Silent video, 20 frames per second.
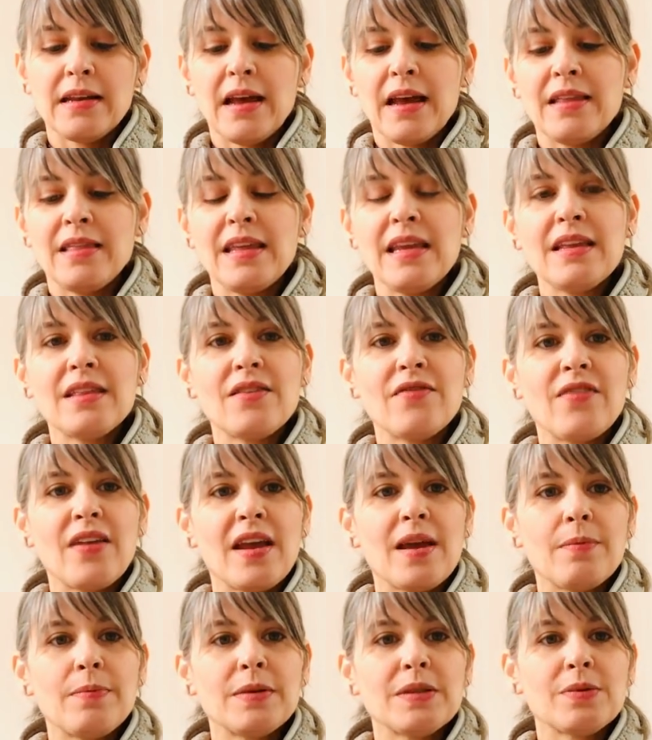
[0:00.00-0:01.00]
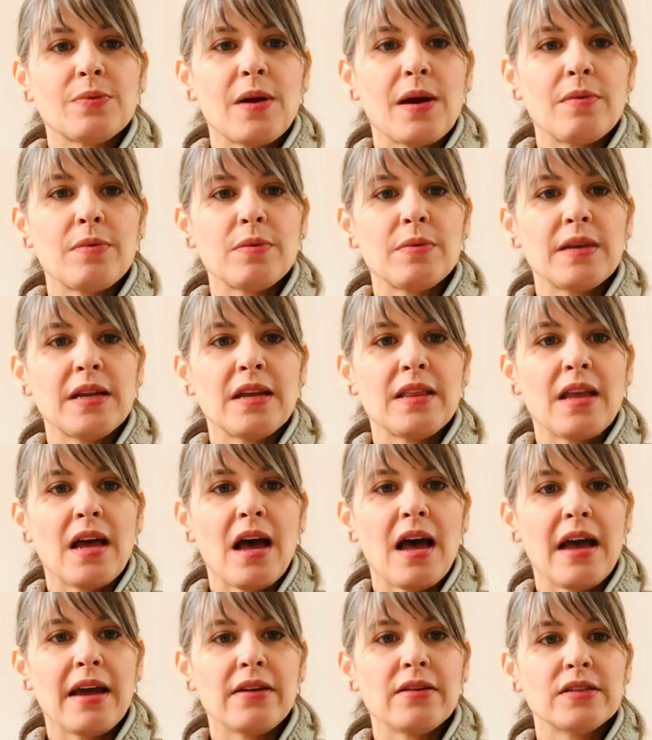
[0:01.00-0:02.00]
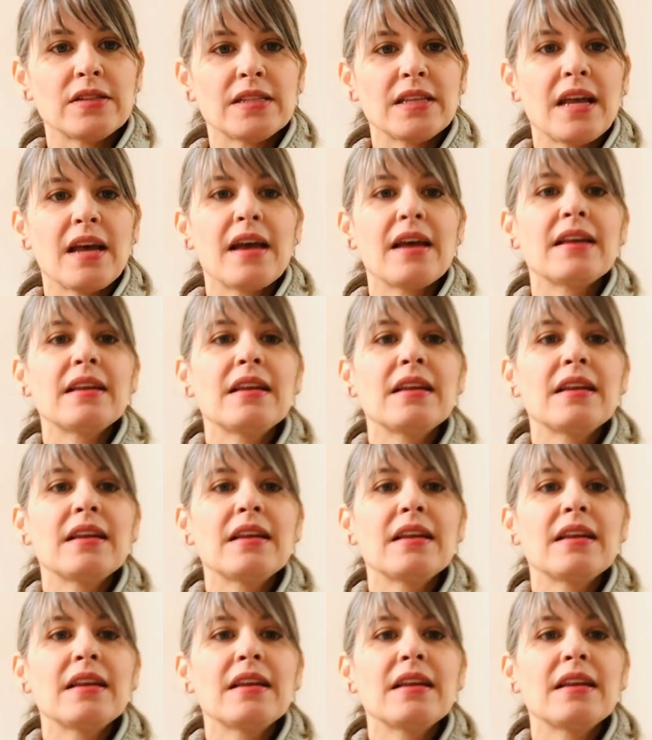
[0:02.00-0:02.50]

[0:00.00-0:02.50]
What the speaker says: I think the Vamp is probably on the higher side.